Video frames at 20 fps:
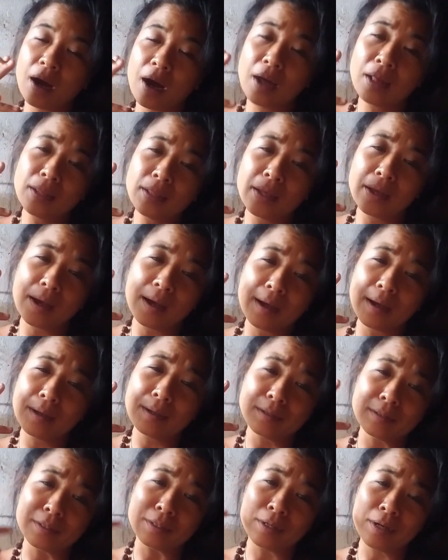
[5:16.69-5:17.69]
I
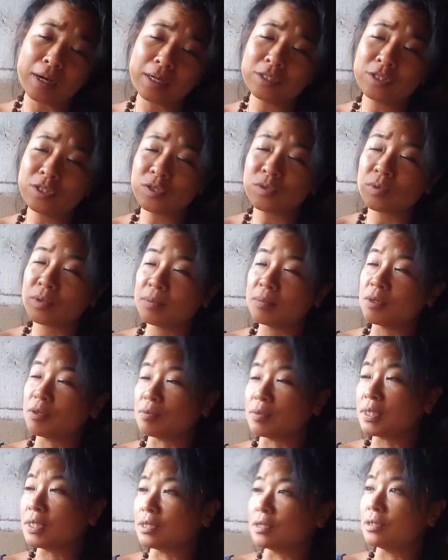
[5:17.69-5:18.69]
don't know. I just want to be
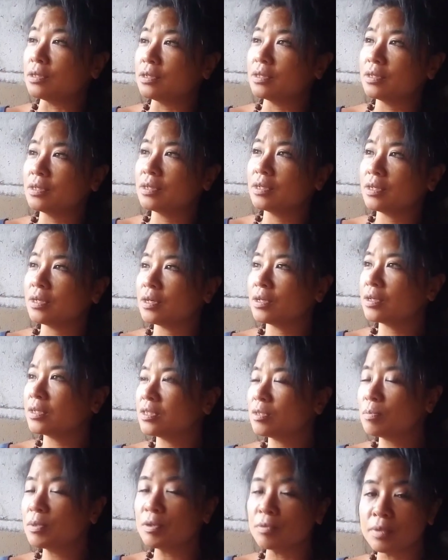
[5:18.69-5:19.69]
real.
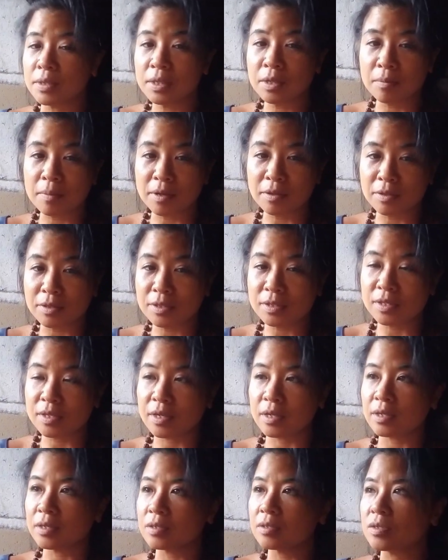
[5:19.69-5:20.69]
Let's be real about these
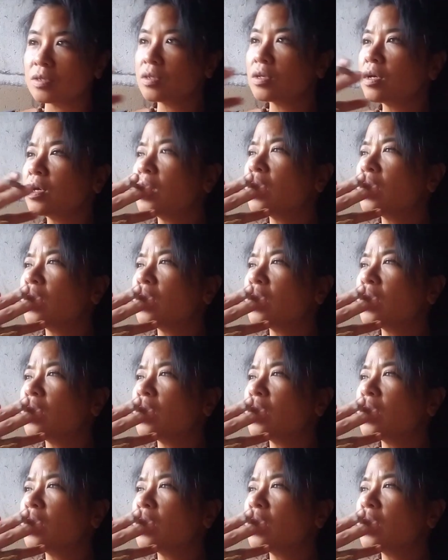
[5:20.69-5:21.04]
things.